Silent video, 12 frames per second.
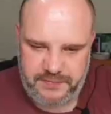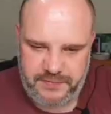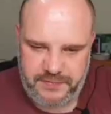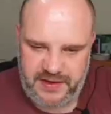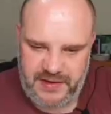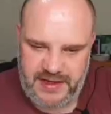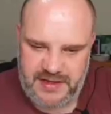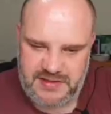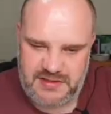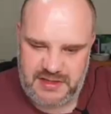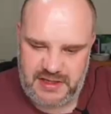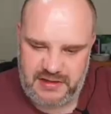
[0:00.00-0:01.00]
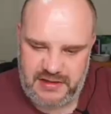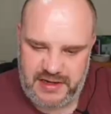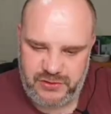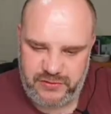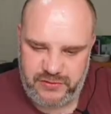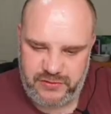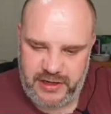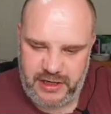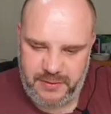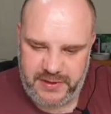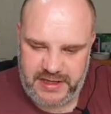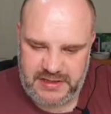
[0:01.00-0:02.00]
And that's the danger of going up
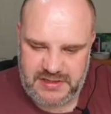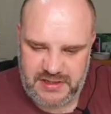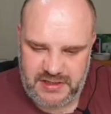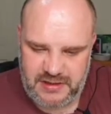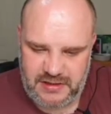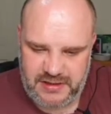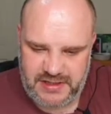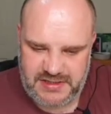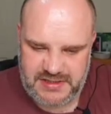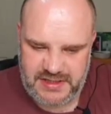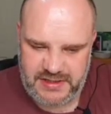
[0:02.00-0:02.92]
against her, like I said.